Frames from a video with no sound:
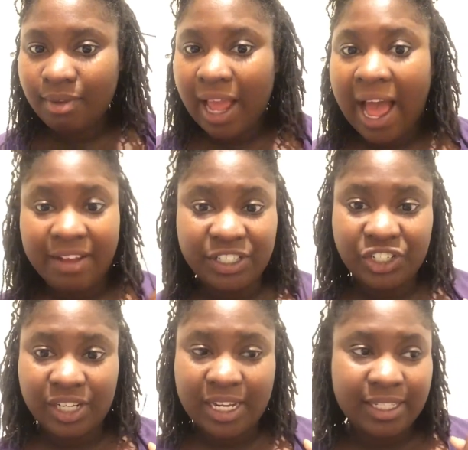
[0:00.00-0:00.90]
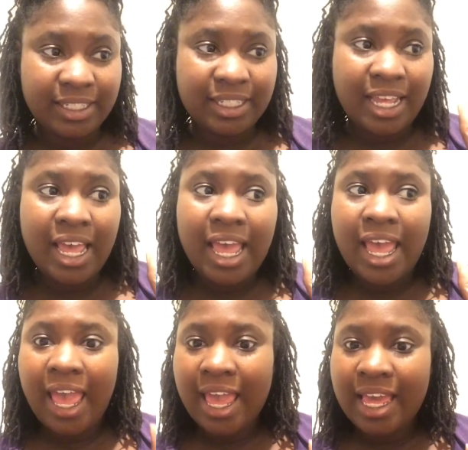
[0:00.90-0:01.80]
have Sisterlocks,
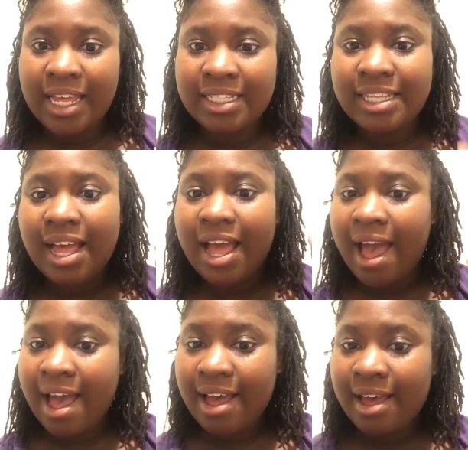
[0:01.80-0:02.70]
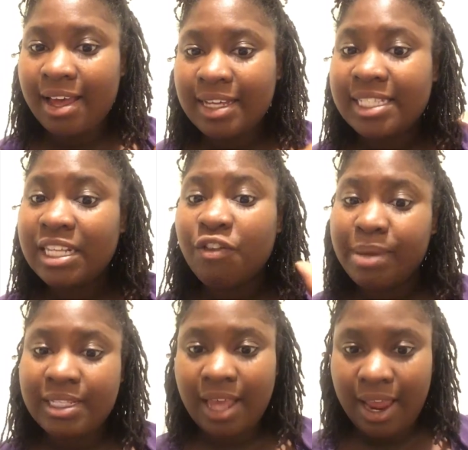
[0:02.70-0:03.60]
and I
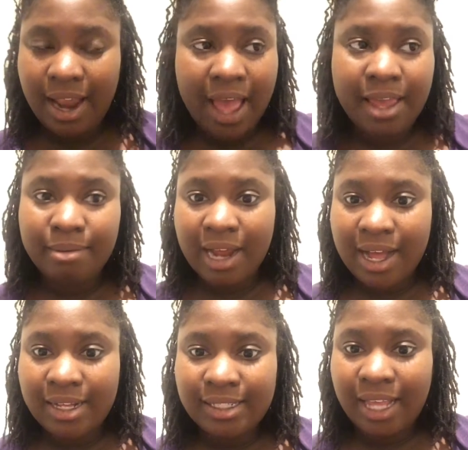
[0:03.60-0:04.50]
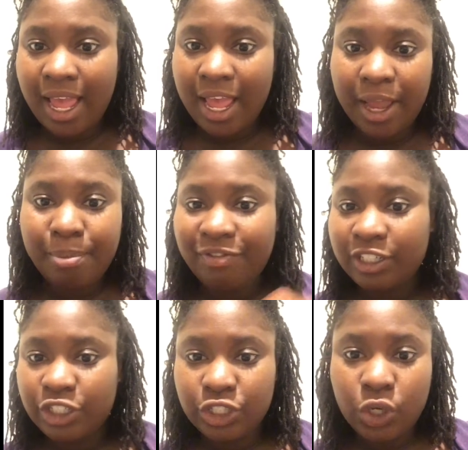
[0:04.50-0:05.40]
self-maintain. I am not a
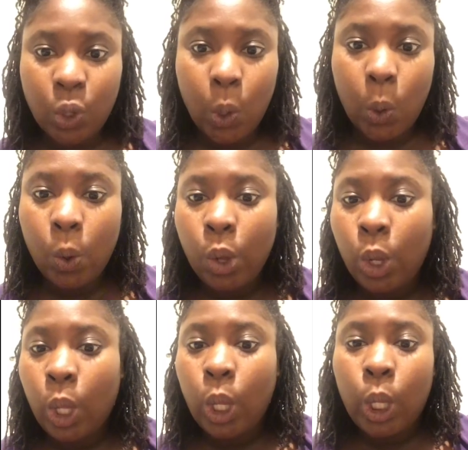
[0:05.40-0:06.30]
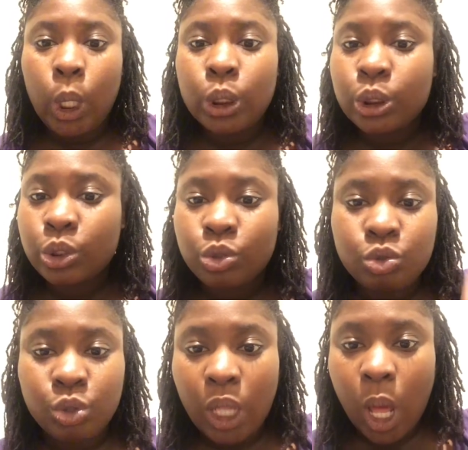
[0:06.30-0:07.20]
professional
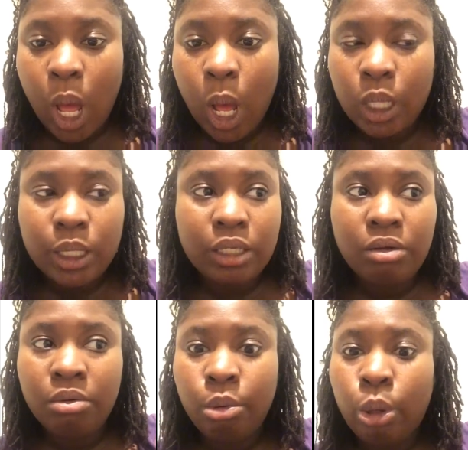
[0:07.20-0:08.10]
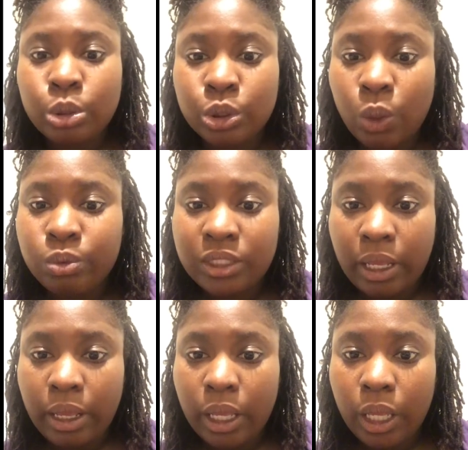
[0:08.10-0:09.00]
Sisterlock
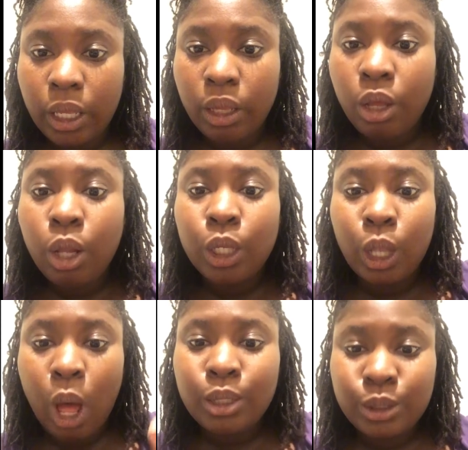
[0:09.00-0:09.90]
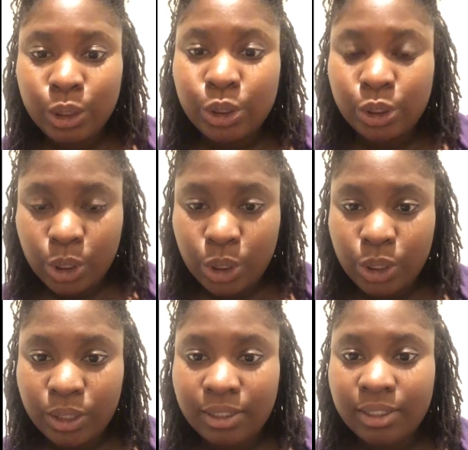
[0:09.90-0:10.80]
consultant,
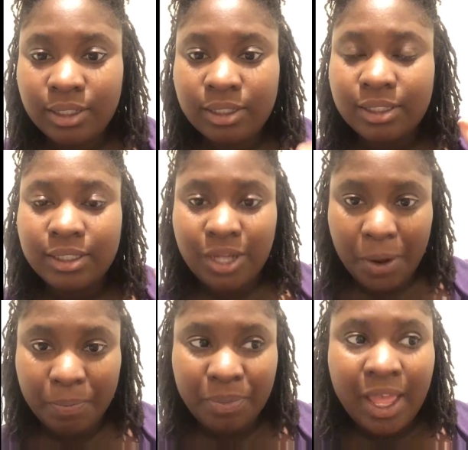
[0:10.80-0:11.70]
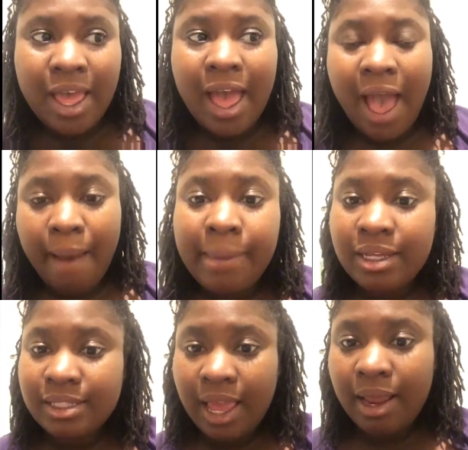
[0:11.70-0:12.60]
loctician. No, I
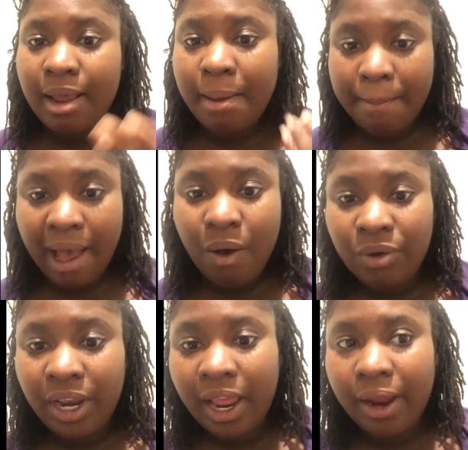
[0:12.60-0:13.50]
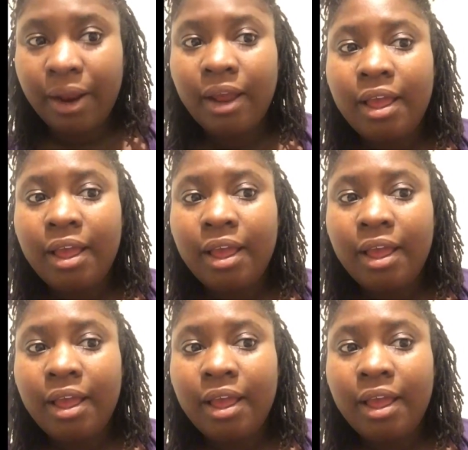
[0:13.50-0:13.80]
maintain my own hair,